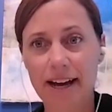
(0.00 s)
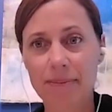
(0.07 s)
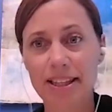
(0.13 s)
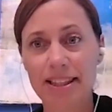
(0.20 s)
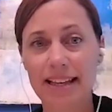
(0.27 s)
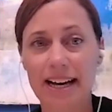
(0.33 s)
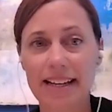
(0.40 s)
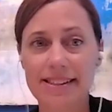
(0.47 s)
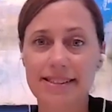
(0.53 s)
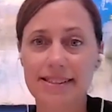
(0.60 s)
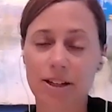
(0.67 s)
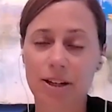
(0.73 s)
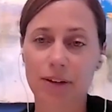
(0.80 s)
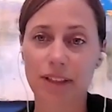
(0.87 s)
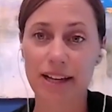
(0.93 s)
I mean, that's
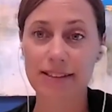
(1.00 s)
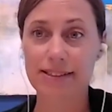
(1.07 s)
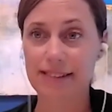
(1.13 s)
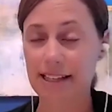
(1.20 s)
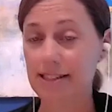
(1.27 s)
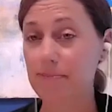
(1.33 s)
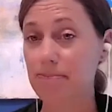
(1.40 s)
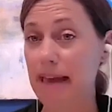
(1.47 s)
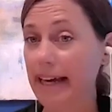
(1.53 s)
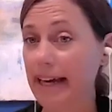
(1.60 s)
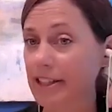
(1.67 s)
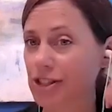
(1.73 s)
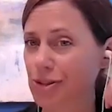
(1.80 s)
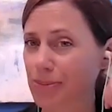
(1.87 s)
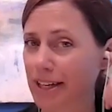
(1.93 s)

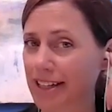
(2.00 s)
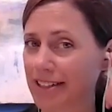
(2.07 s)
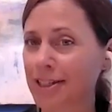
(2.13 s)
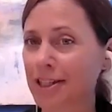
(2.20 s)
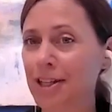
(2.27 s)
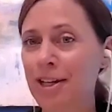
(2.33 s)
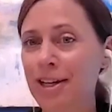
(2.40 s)
management,